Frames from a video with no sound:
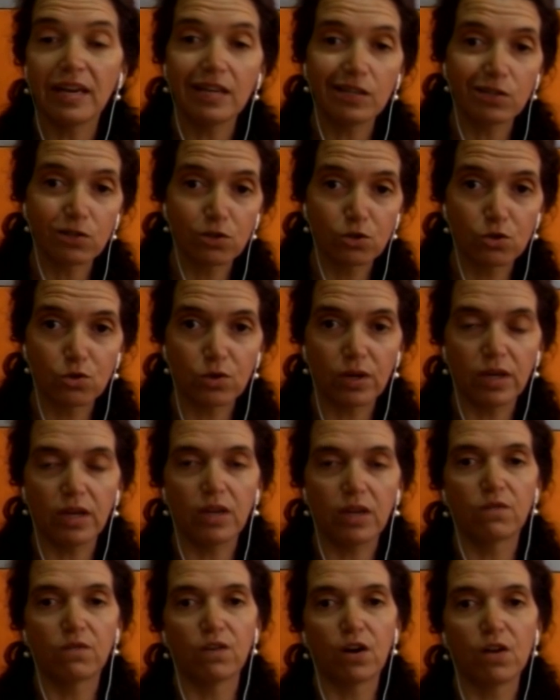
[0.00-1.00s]
industry,
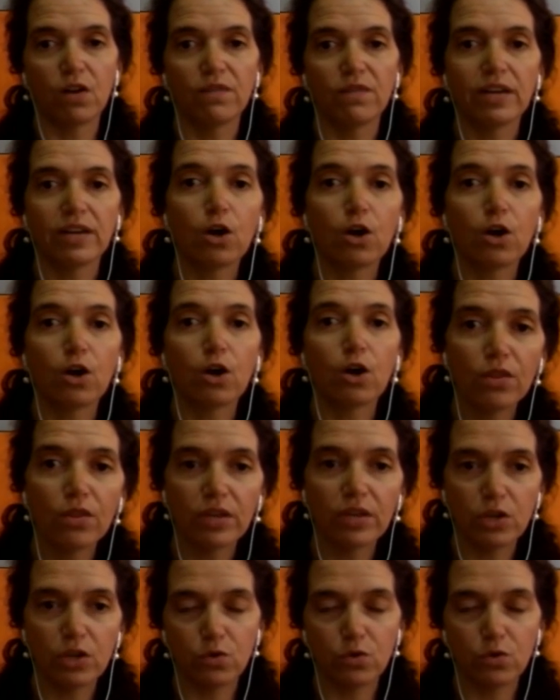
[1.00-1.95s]
involving all the